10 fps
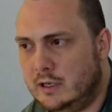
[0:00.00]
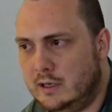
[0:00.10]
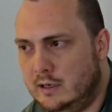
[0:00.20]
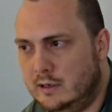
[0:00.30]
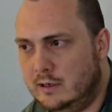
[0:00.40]

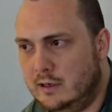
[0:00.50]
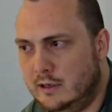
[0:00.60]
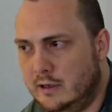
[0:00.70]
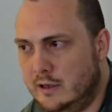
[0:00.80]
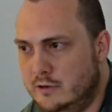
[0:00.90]

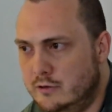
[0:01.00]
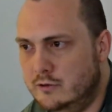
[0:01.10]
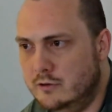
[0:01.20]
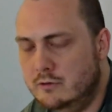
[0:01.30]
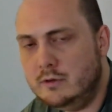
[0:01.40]
and you
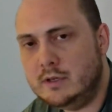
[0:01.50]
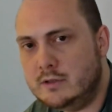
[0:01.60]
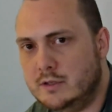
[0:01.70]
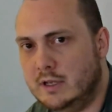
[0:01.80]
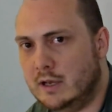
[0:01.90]
do need
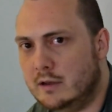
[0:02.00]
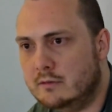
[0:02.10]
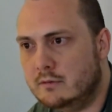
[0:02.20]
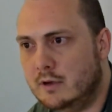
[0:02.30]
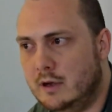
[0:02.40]
to get
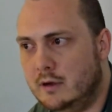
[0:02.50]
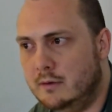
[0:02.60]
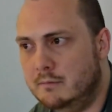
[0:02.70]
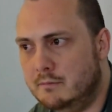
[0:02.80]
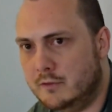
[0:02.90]

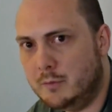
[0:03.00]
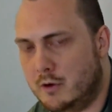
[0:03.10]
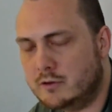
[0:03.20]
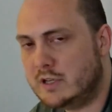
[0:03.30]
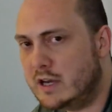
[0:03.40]
the
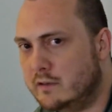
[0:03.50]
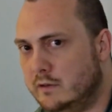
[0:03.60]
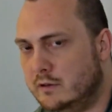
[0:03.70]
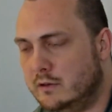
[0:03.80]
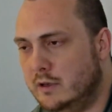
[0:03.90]
most out of
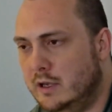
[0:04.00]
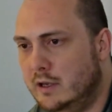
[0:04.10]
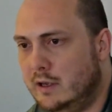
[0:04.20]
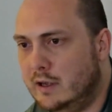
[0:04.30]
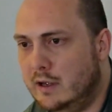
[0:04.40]
it.
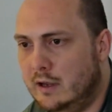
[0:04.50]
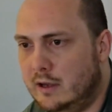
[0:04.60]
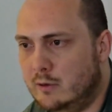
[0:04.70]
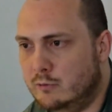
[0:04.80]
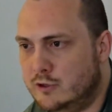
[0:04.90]

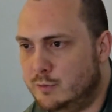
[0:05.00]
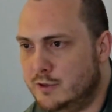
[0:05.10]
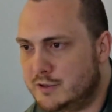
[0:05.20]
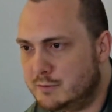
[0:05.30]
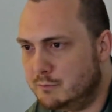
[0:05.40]
Which
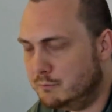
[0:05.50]
brings